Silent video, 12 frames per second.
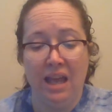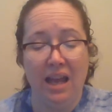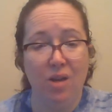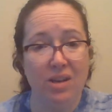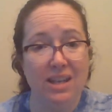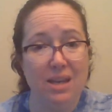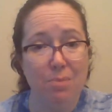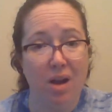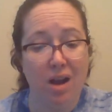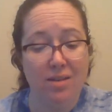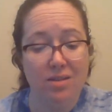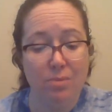How could he
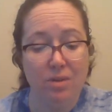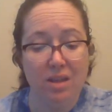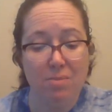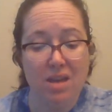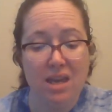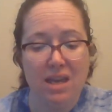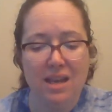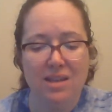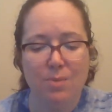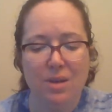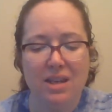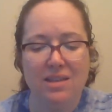possibly be? He'd
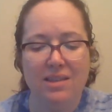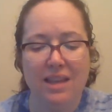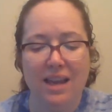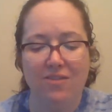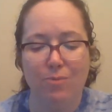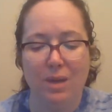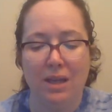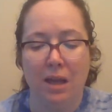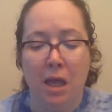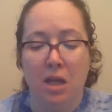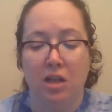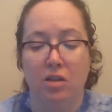spent his life being
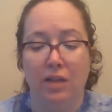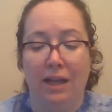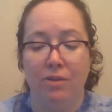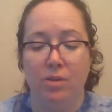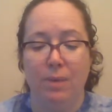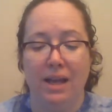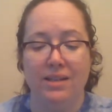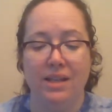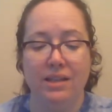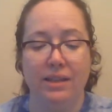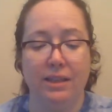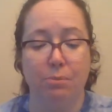clouded by
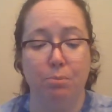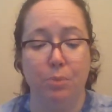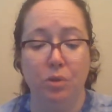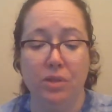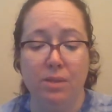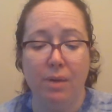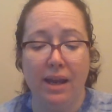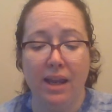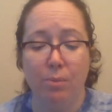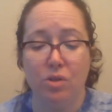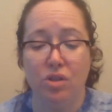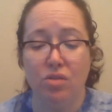Dudley and bullied
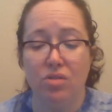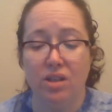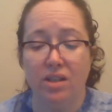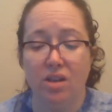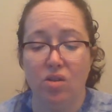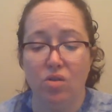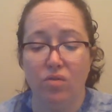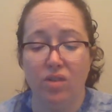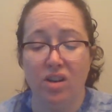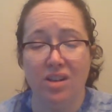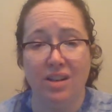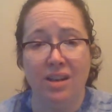Aunt Petunia and Uncle
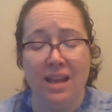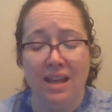Vernon.